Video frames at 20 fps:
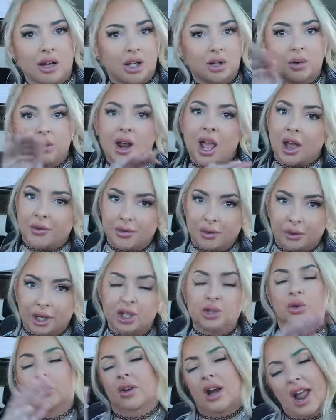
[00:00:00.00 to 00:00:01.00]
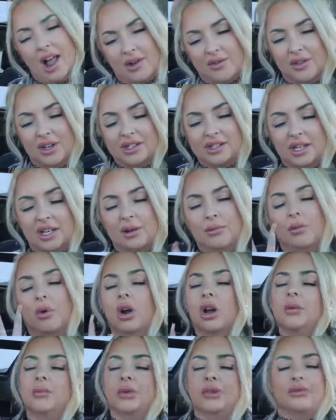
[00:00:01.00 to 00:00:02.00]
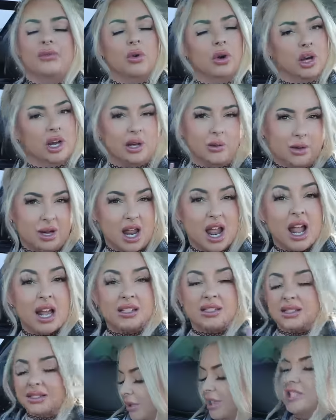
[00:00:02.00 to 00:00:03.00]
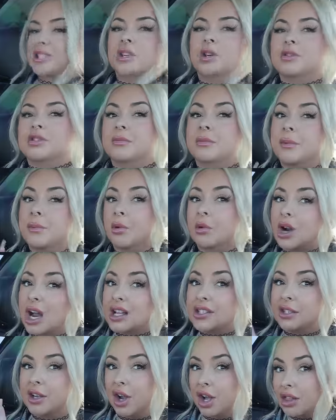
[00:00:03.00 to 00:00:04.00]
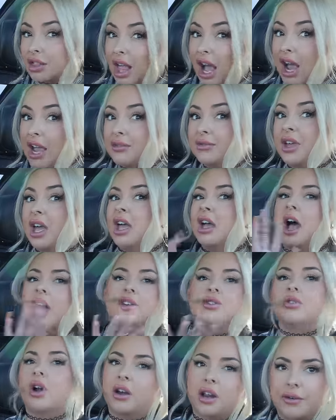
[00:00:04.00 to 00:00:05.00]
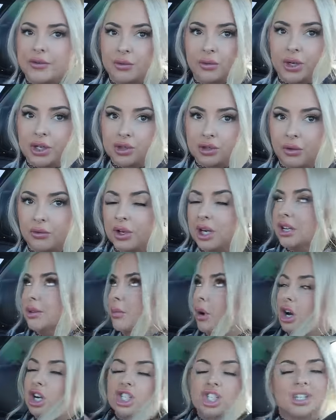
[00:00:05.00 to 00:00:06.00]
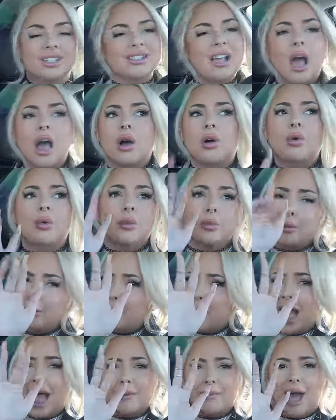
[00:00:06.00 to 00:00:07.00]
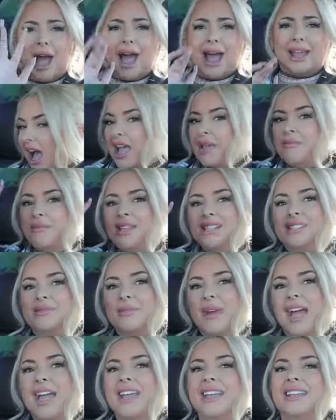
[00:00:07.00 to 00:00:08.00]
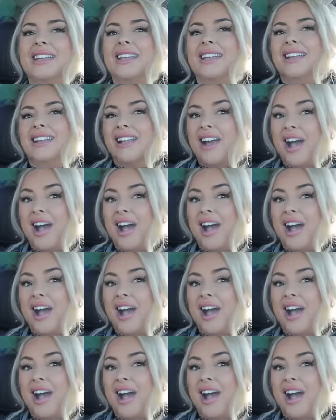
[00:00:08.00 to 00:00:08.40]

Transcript: I don't have the Range Rover and this anymore before anyone asks. Because I know some people were asking on live. I do not have the Range Rover anymore. She's gone. Bye-bye. I miss my...